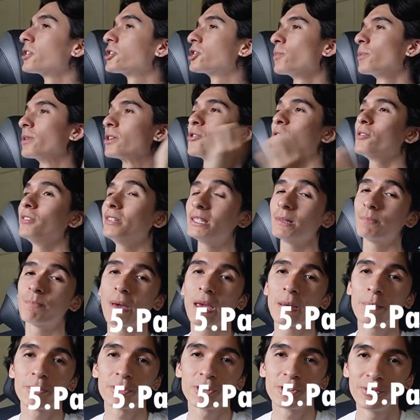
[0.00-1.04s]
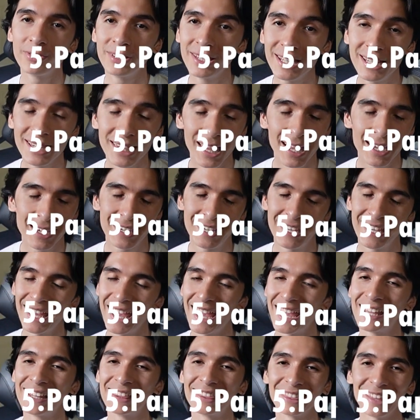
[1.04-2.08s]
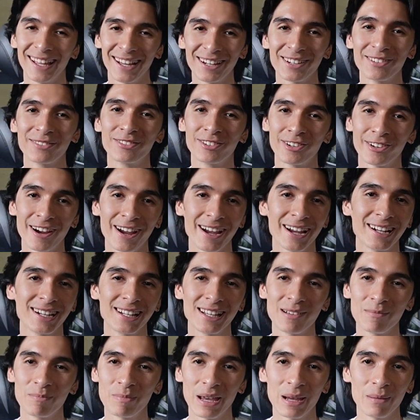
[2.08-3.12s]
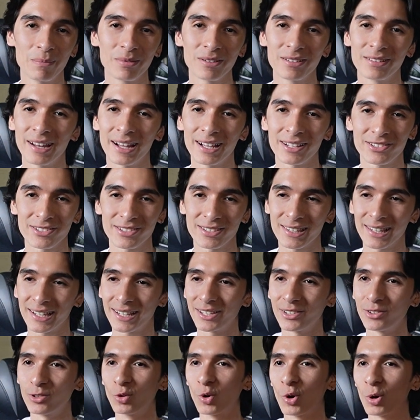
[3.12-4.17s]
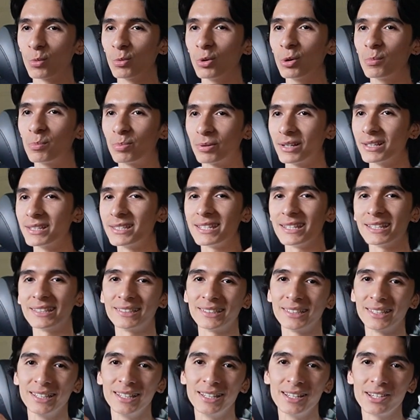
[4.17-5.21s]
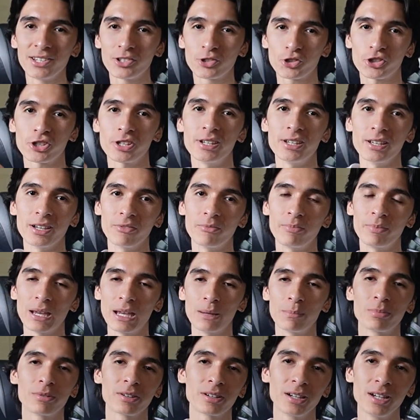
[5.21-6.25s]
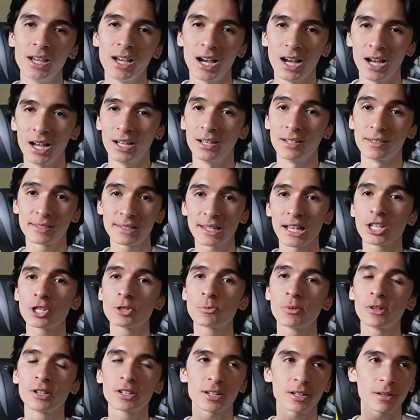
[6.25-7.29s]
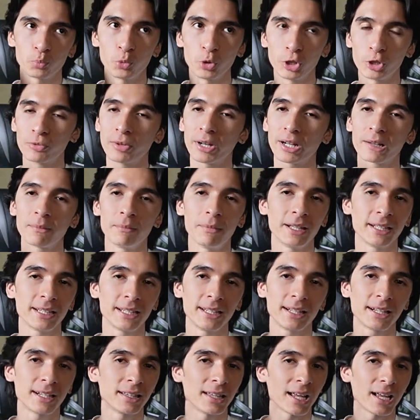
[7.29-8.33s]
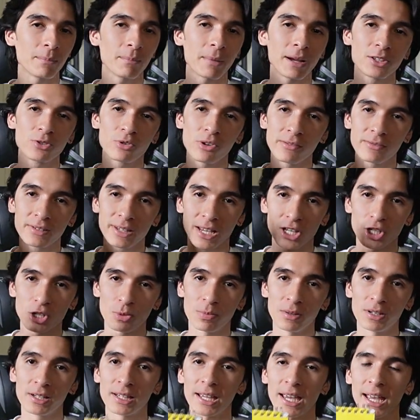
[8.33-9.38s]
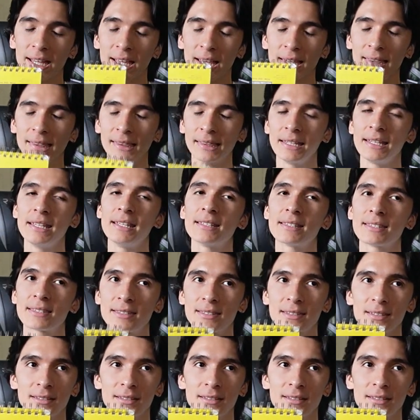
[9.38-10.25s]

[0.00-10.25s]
so when going to paper, you need like a lot of variety of paper, not just like a normal printing sheet of paper. Sketchbook, would recommend getting a 9x12 sketchbook and at least